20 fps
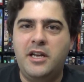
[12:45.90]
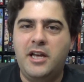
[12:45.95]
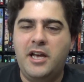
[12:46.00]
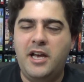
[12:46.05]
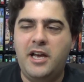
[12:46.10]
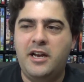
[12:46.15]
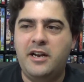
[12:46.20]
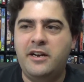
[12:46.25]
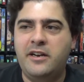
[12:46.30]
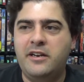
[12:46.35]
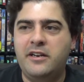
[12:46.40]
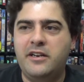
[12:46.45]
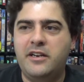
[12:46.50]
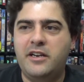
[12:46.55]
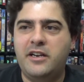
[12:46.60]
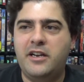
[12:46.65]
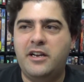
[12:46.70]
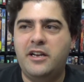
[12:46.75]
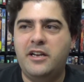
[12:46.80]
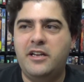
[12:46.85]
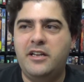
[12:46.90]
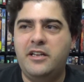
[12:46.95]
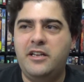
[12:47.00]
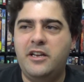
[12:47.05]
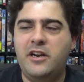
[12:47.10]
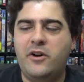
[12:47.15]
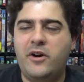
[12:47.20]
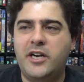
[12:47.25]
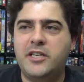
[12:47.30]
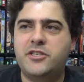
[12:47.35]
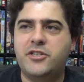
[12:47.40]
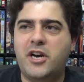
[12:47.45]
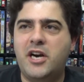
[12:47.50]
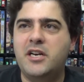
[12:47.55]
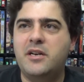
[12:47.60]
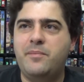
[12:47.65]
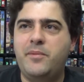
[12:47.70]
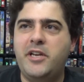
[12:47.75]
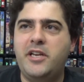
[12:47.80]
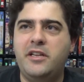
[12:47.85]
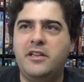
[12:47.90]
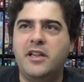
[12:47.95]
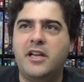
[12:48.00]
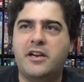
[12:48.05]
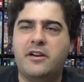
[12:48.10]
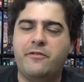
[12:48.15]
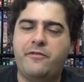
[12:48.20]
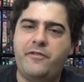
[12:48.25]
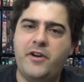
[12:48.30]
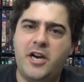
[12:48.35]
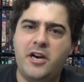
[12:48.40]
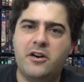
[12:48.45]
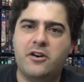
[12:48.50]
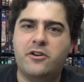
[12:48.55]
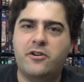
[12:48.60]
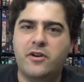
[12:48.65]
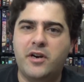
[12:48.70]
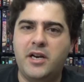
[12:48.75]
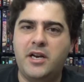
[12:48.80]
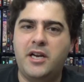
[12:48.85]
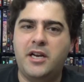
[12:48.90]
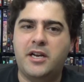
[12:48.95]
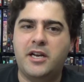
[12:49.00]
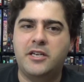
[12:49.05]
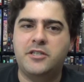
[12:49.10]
And I tried to be like a fair critic.